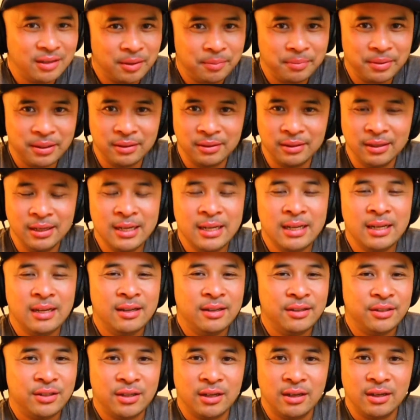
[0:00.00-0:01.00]
They've been
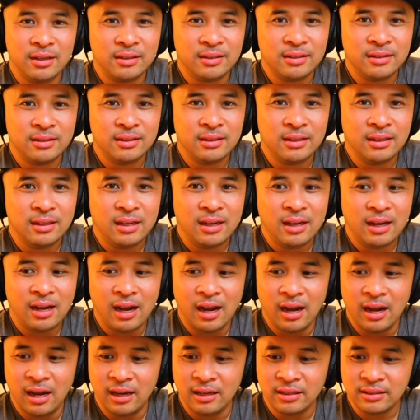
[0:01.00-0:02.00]
just
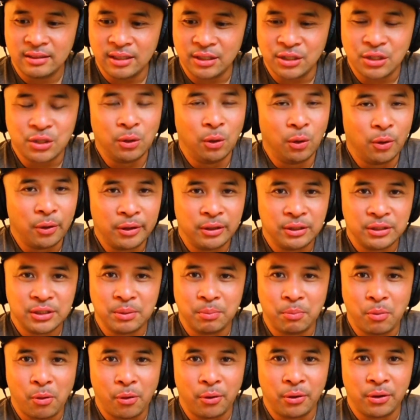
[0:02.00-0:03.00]
such loyal
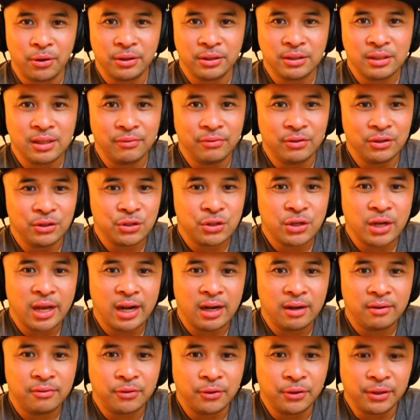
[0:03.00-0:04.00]
supporters of this
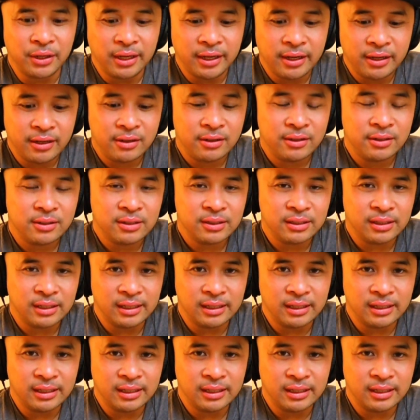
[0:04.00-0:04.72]
channel for years,